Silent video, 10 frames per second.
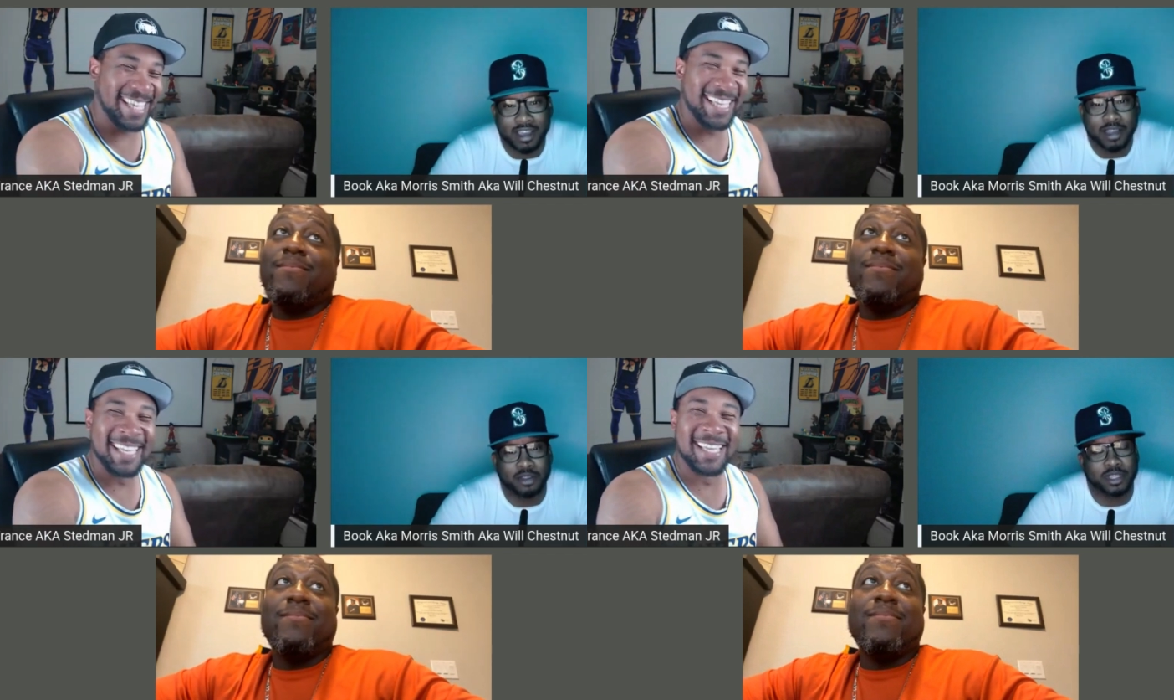
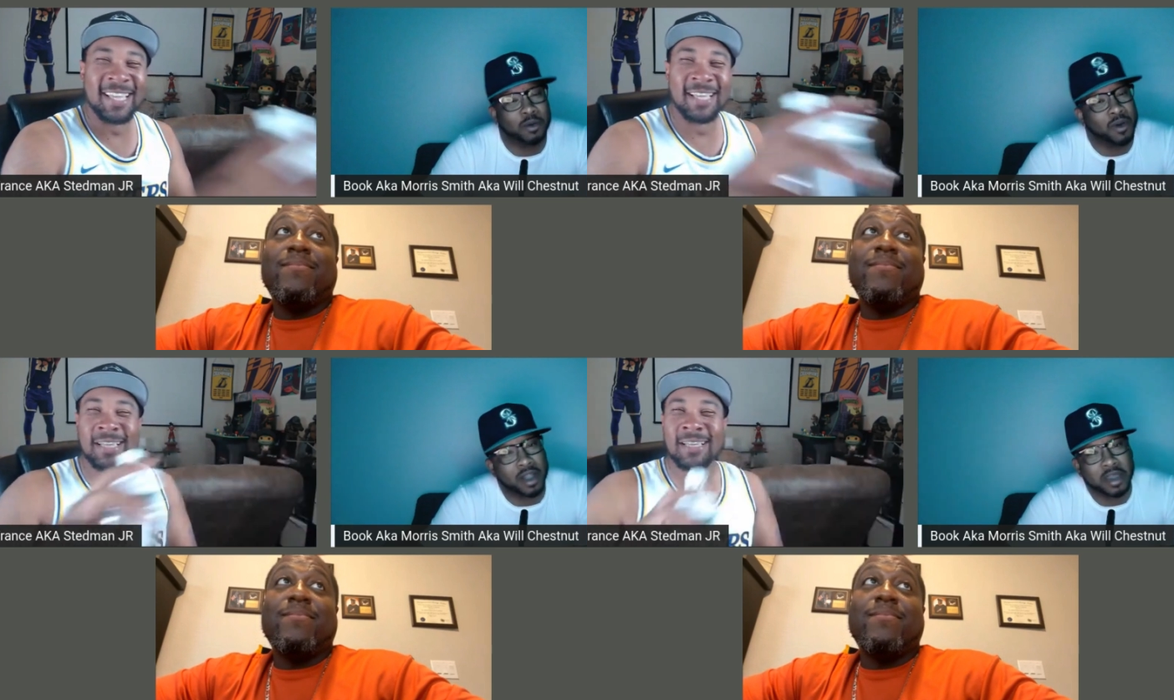Speaker 1: You know what I'm
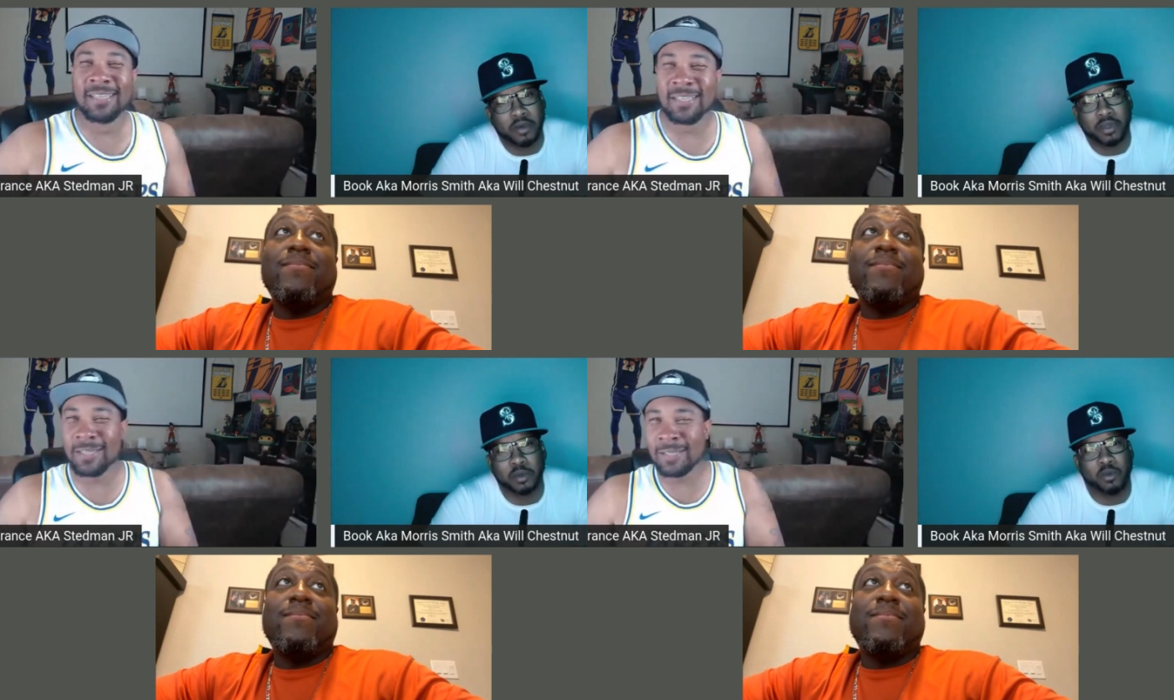talking? Walking in
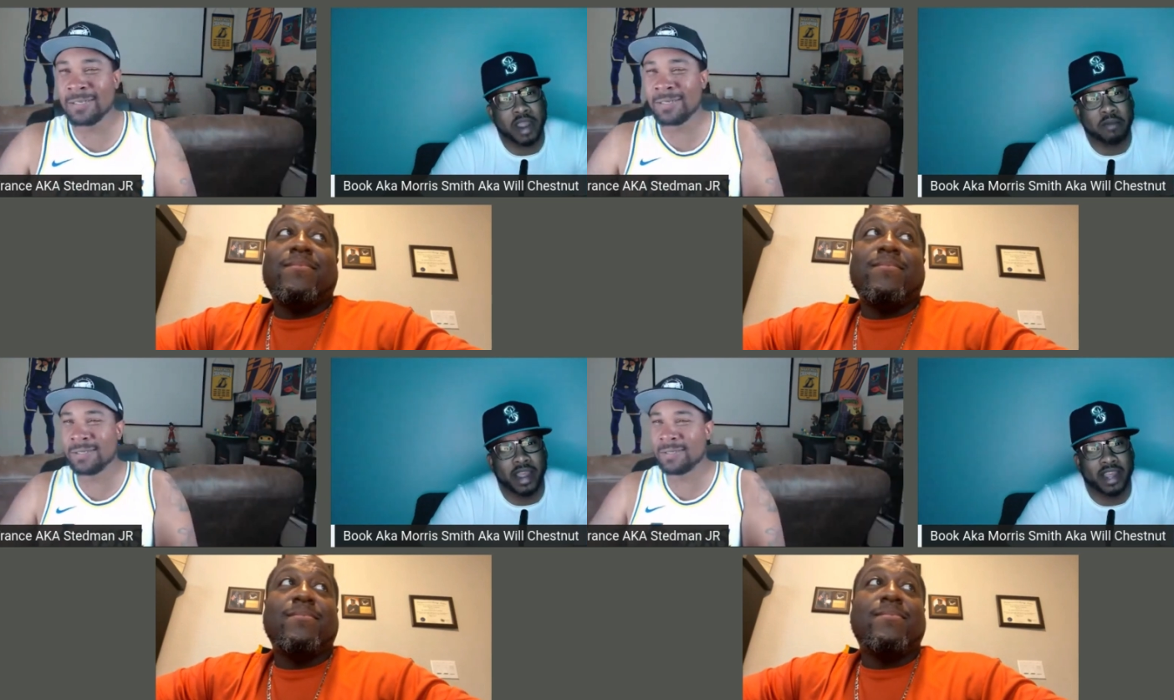there with them mm.
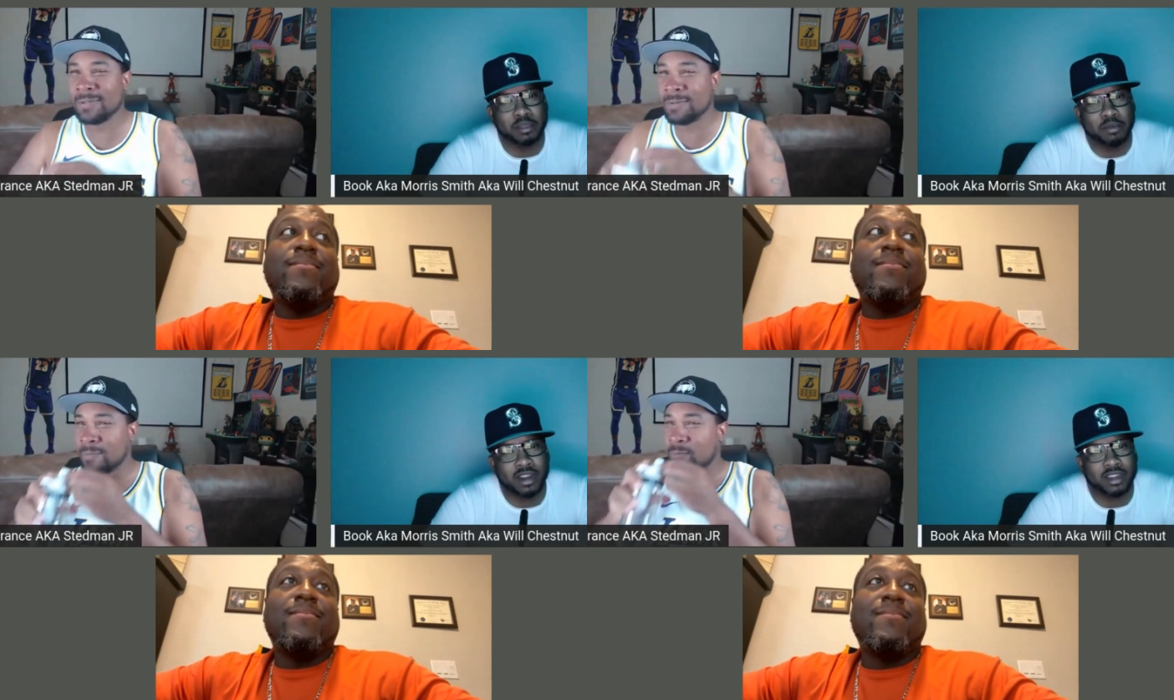Ray
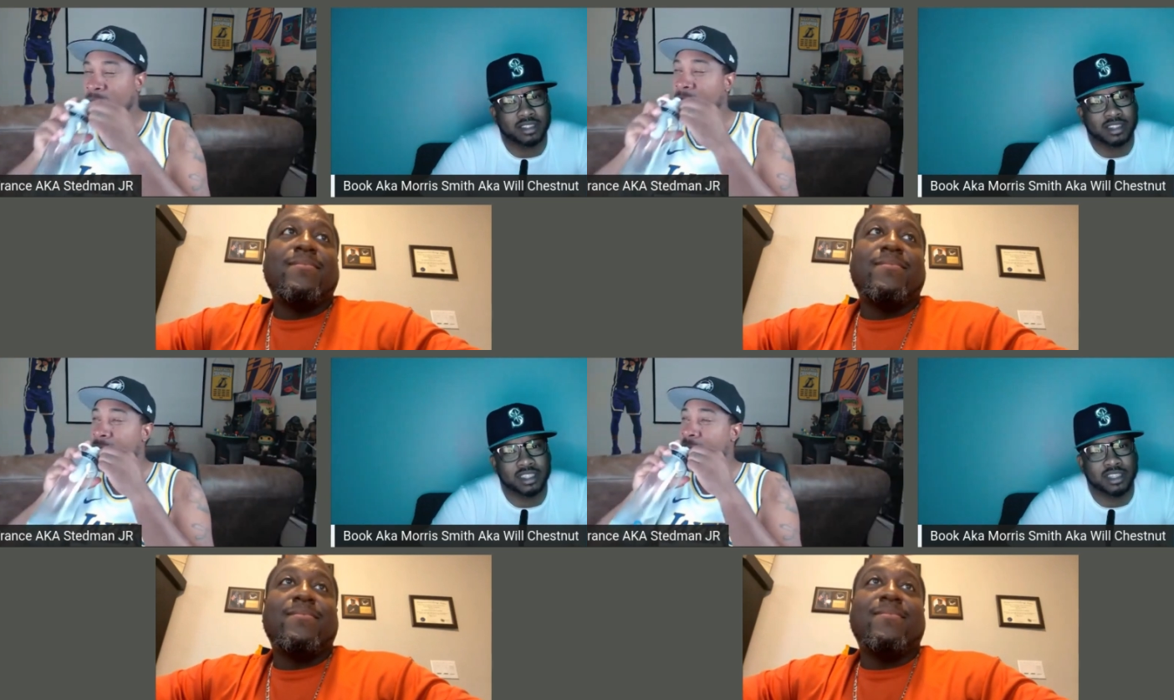Bans,
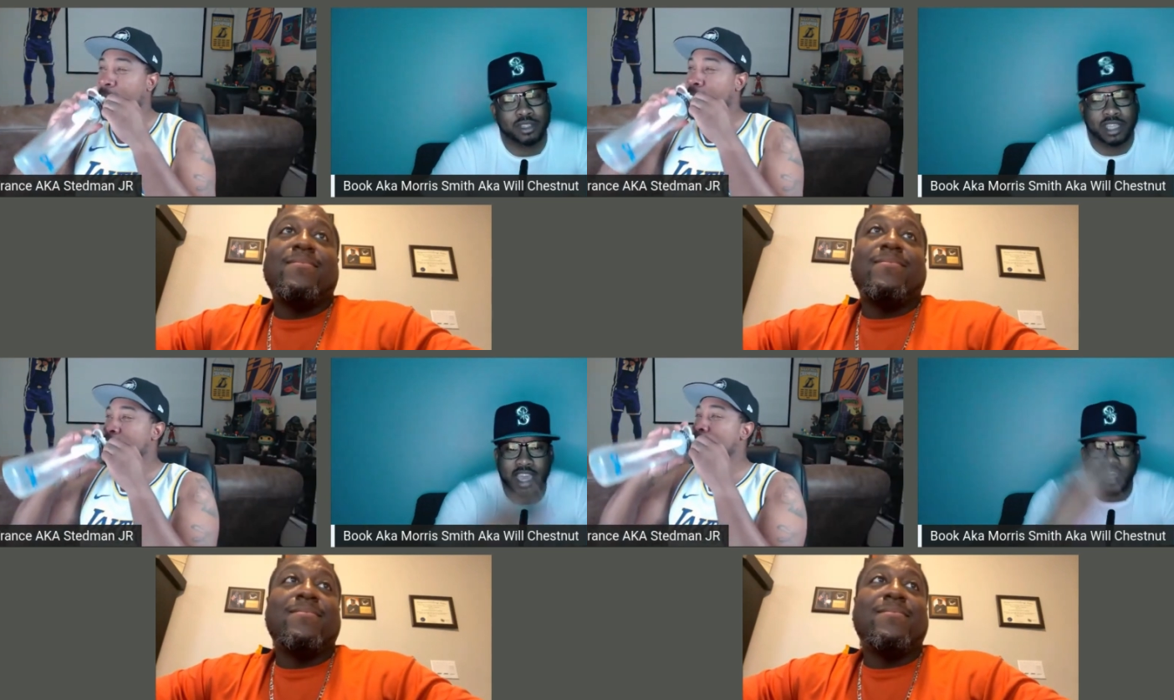bro. These
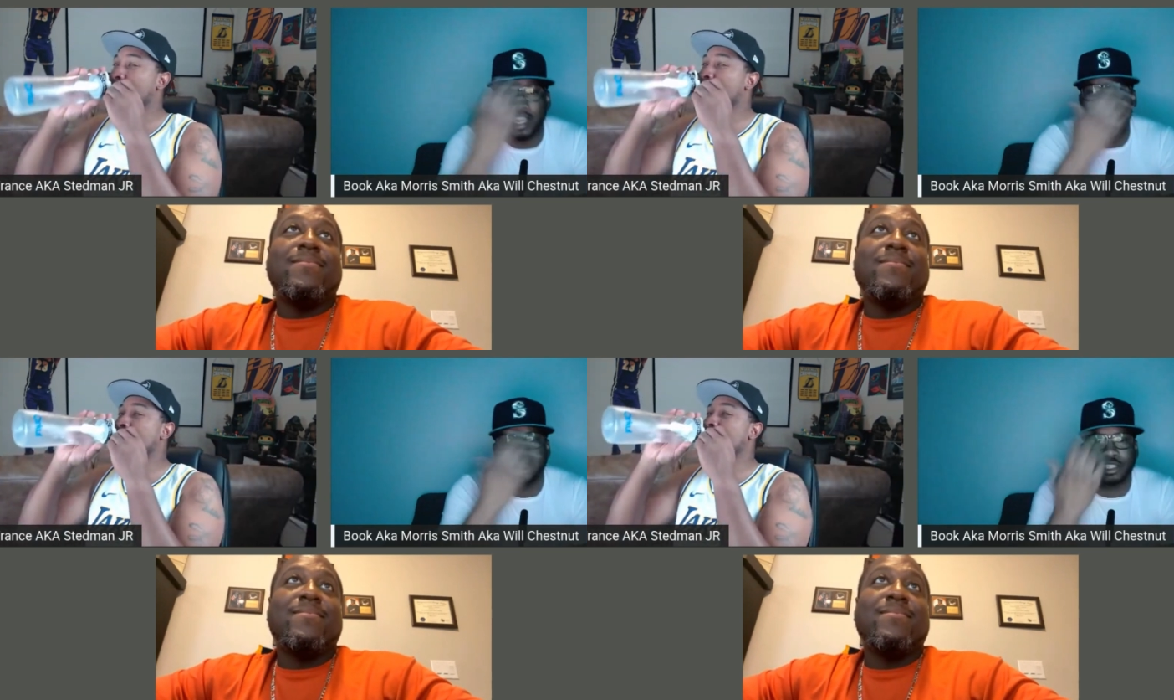little ski
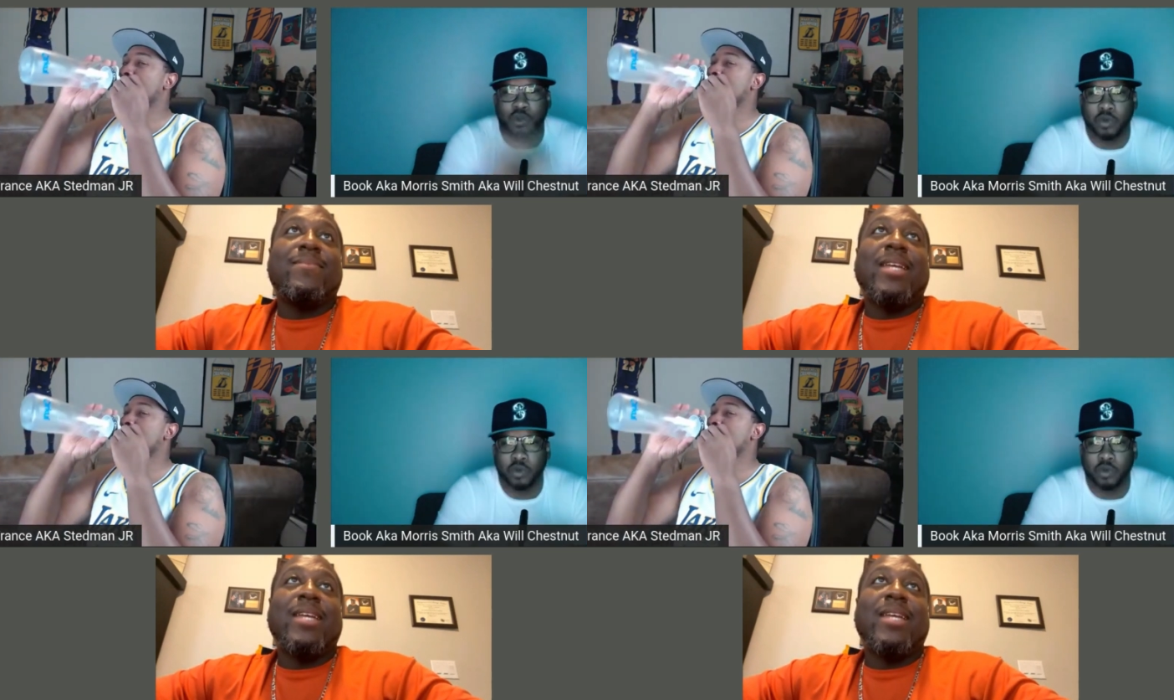glasses or